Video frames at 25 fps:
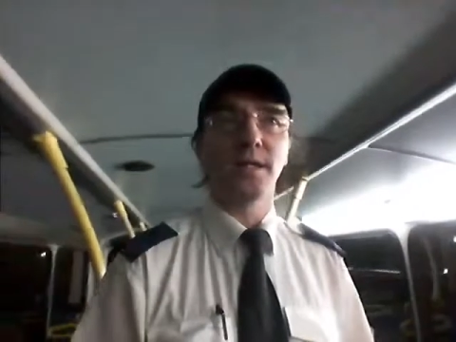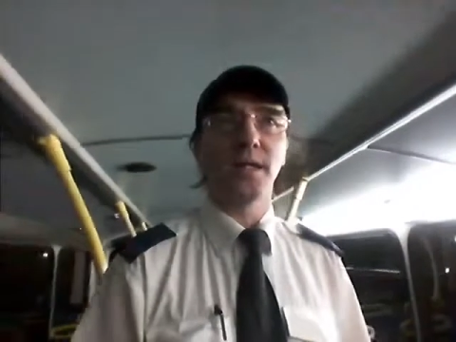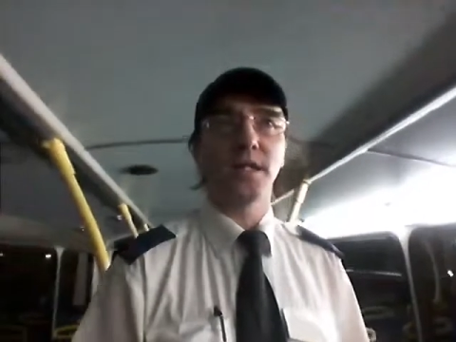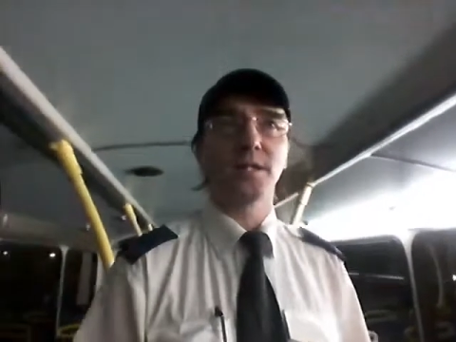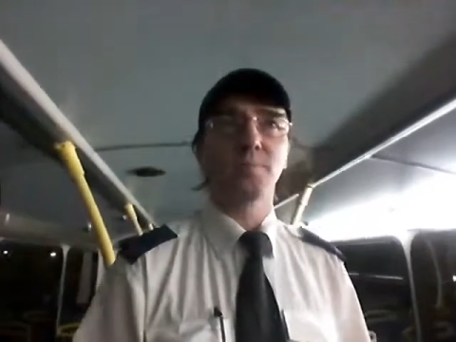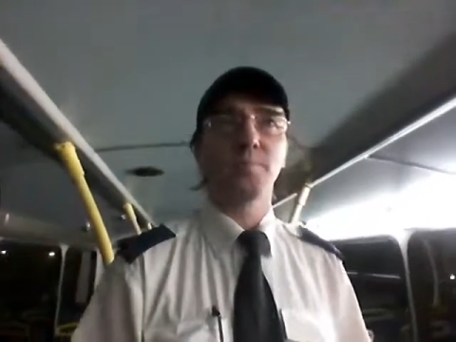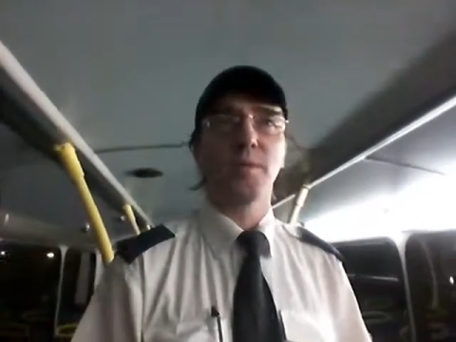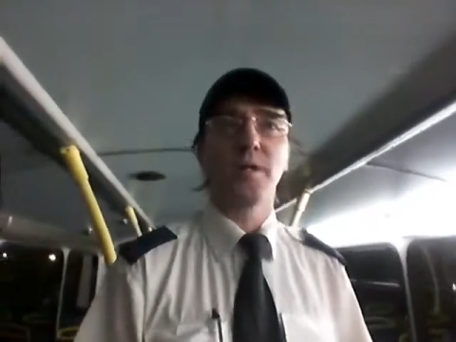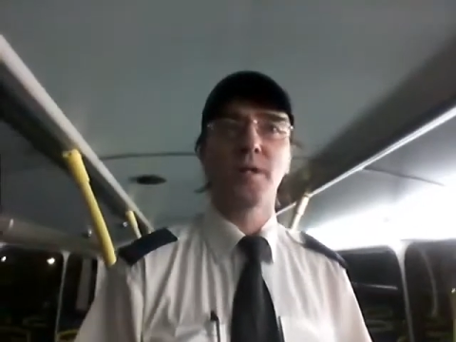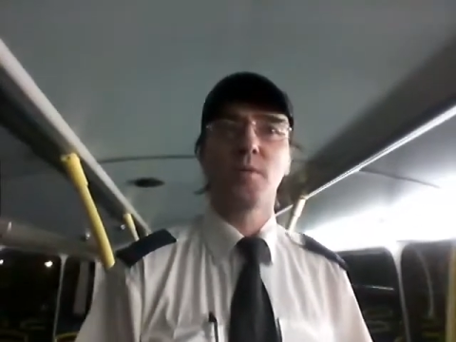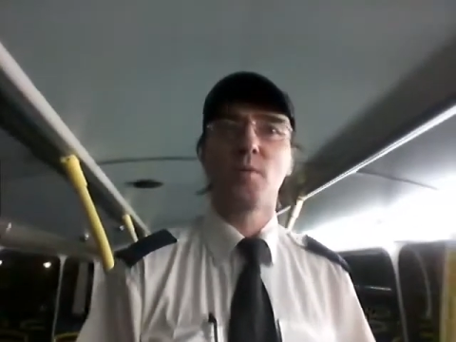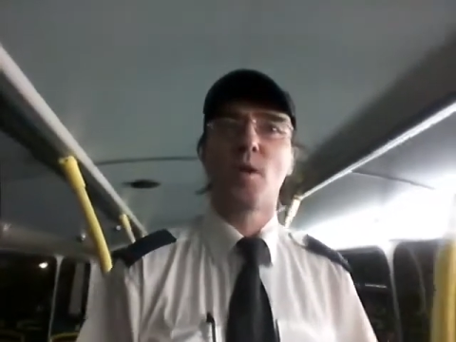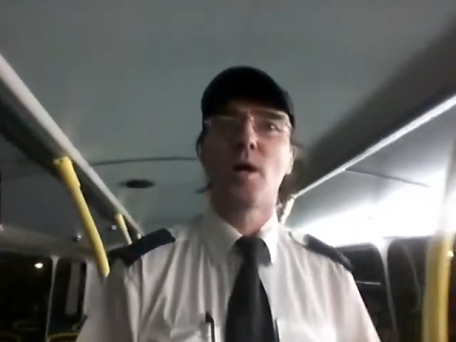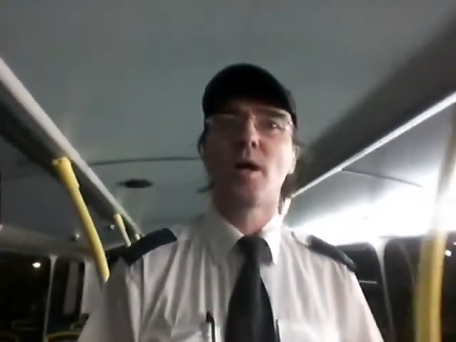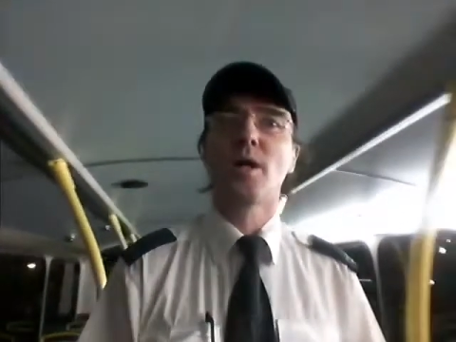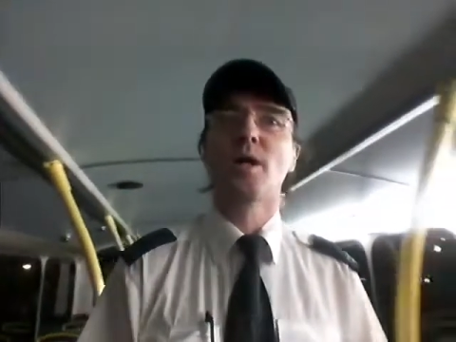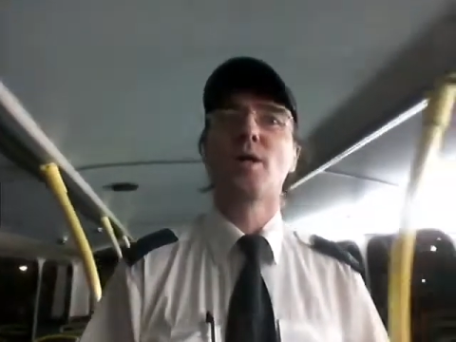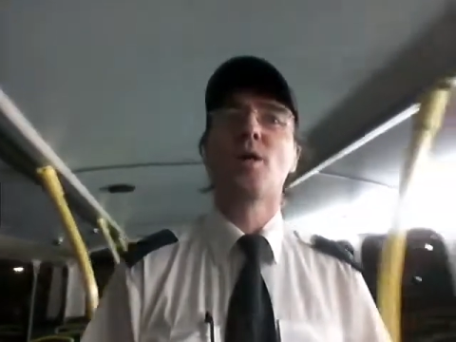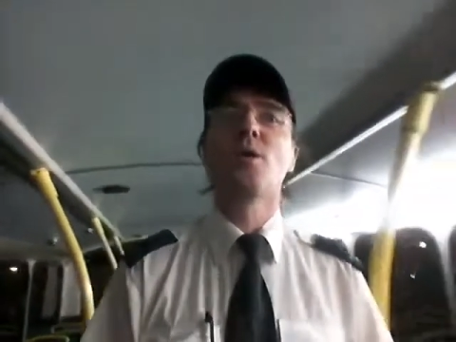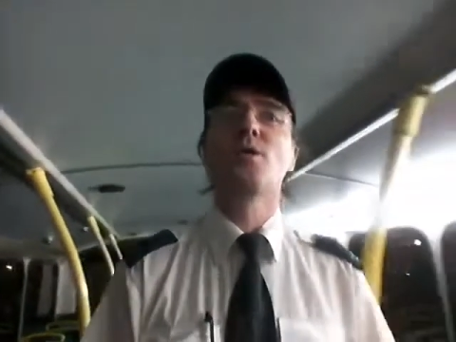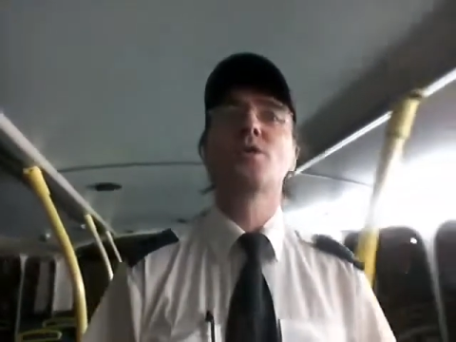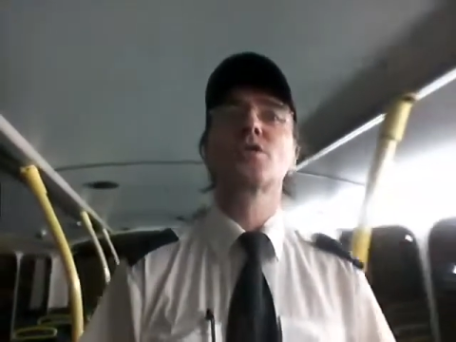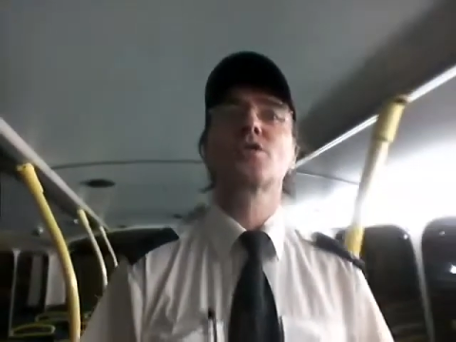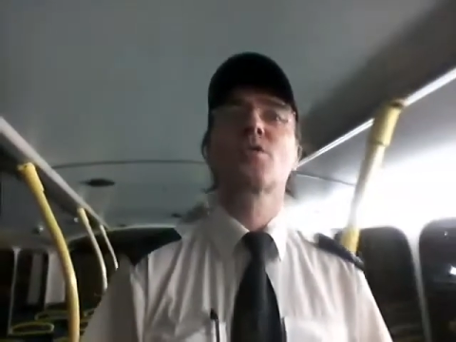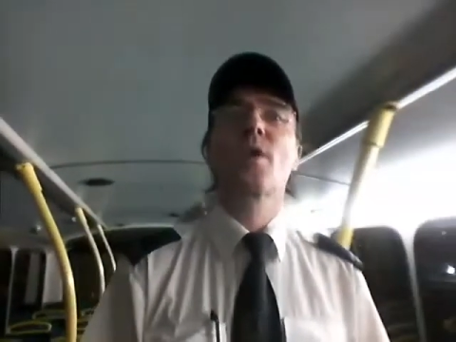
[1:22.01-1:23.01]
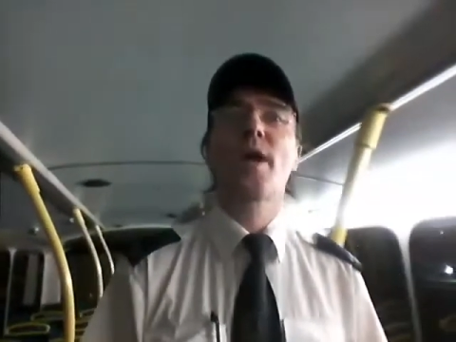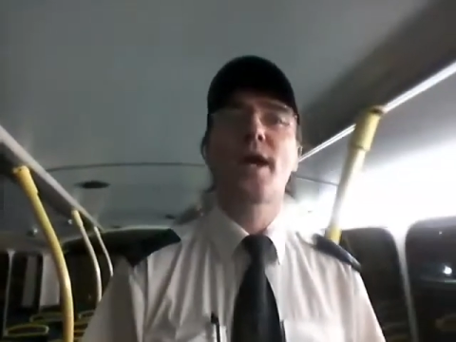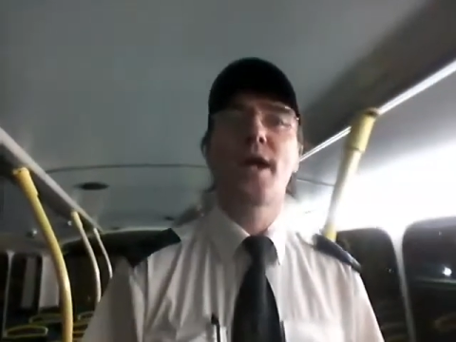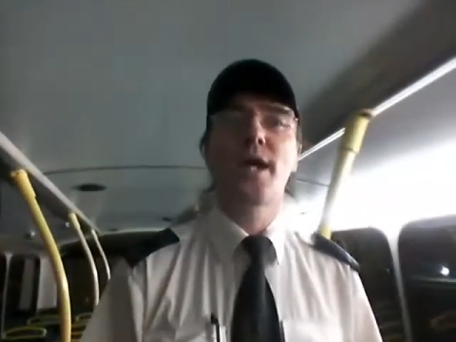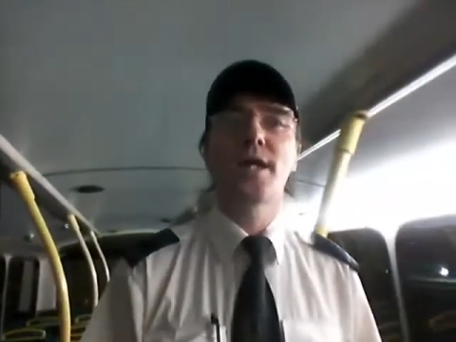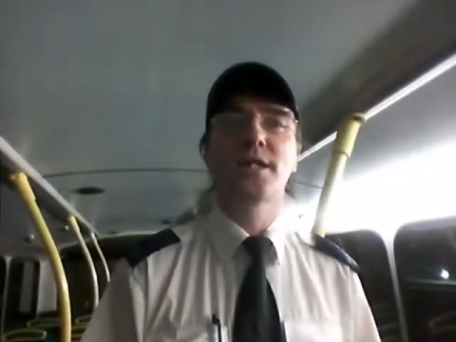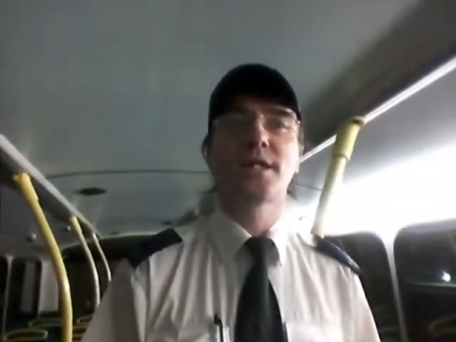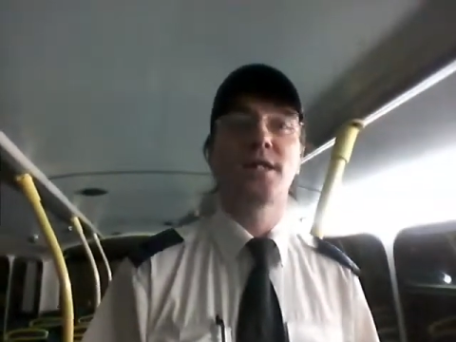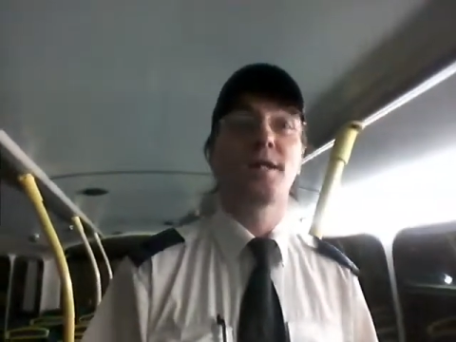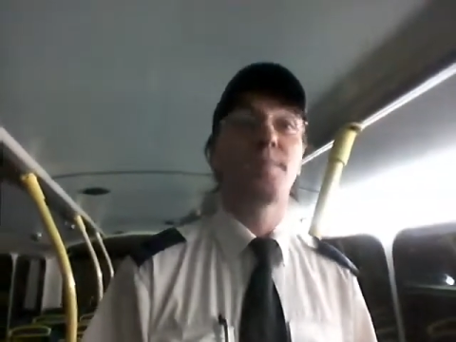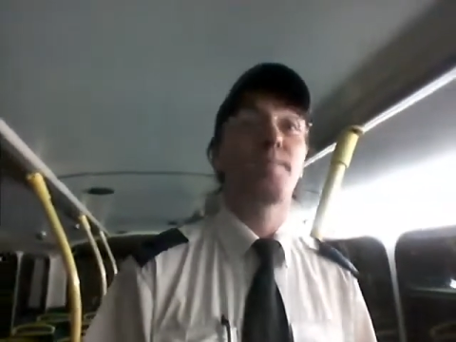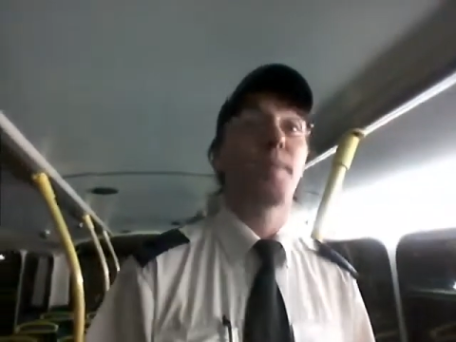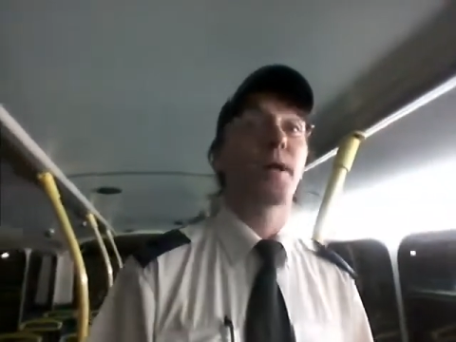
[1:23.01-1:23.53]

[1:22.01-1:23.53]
It's been one of those crazy,